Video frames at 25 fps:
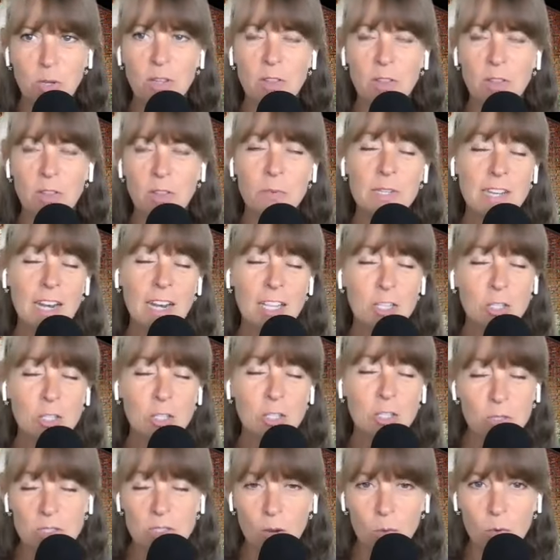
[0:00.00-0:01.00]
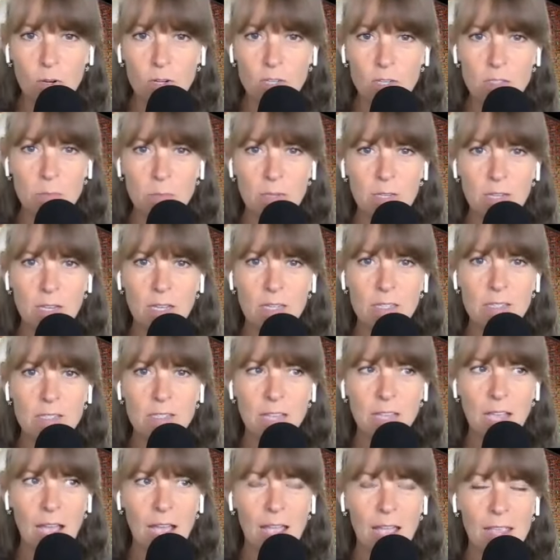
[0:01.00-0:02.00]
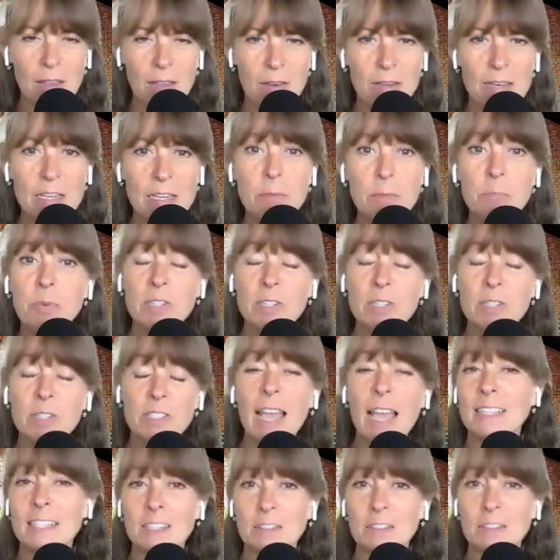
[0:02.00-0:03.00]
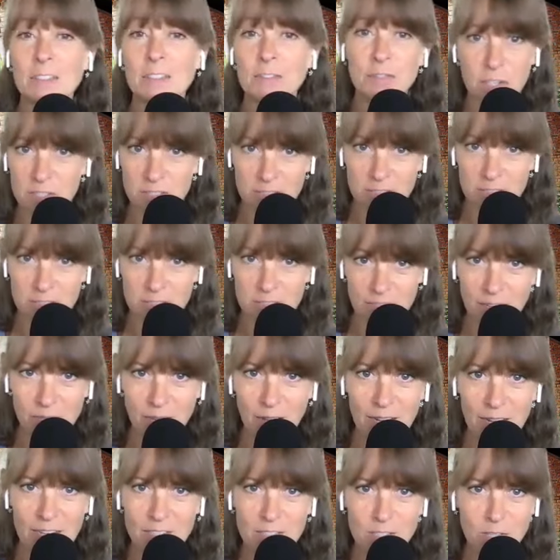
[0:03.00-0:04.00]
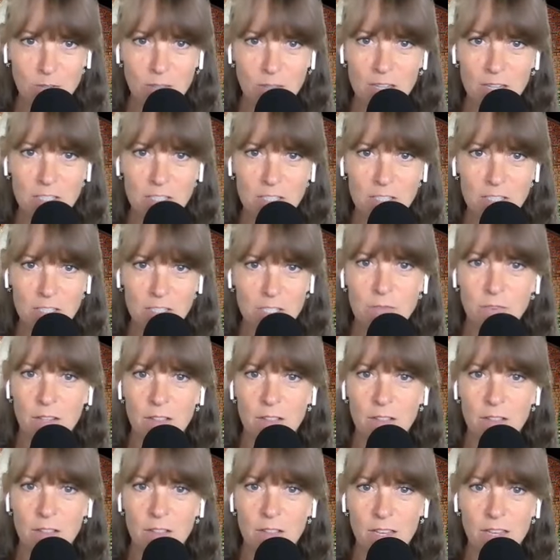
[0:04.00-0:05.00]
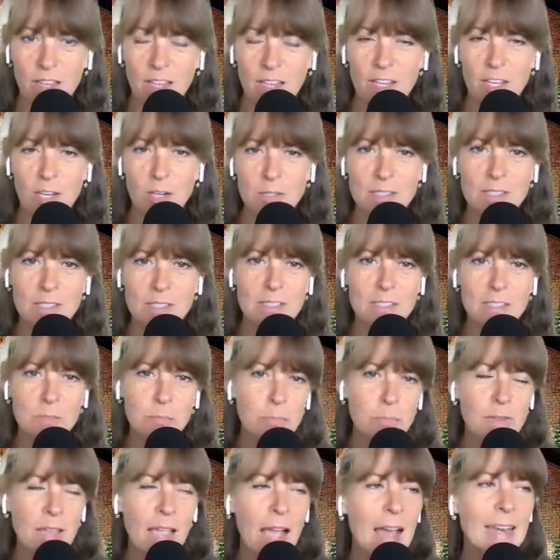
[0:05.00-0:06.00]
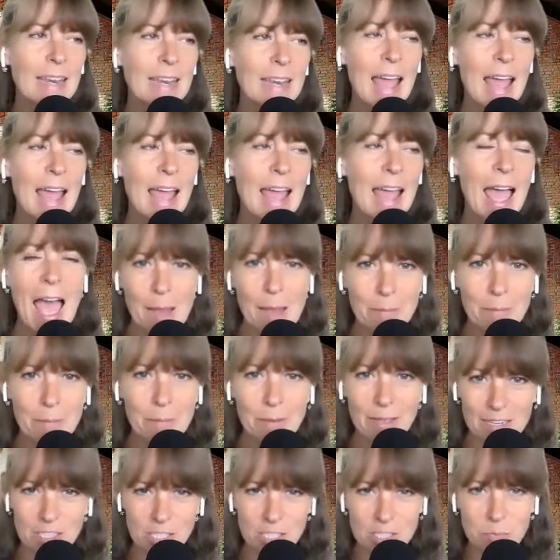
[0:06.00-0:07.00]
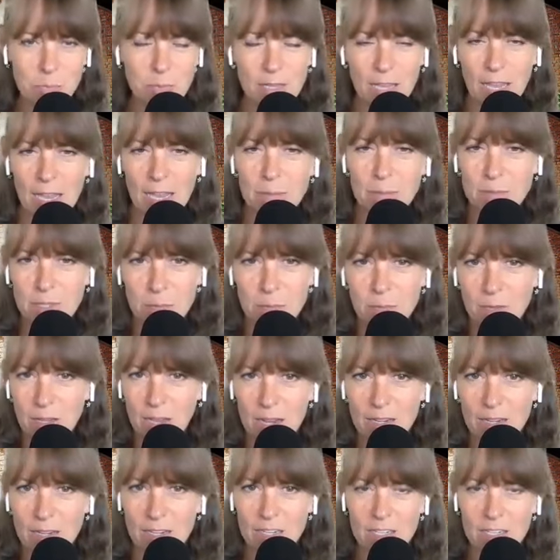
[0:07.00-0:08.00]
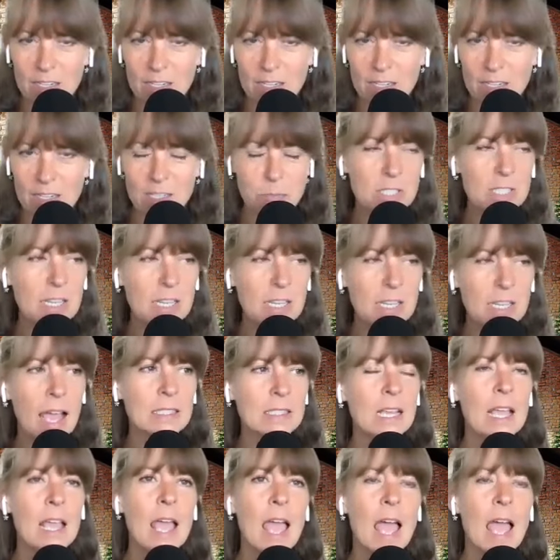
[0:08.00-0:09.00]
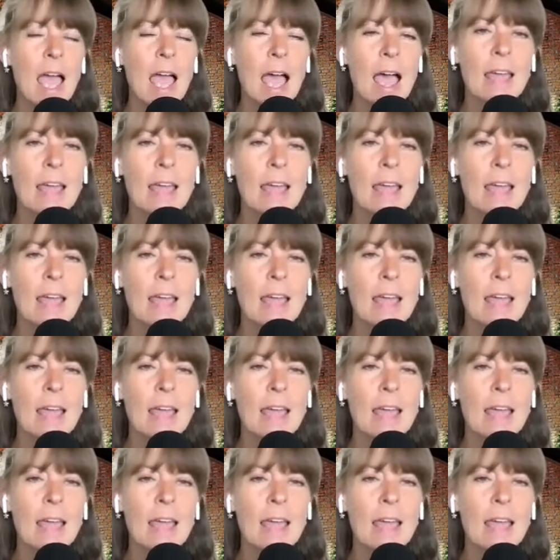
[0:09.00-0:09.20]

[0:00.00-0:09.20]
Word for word: And the reason I use that word is because I need to protect it fiercely. Right. So that just felt like, it's beyond a habit. It just became something I needed to protect.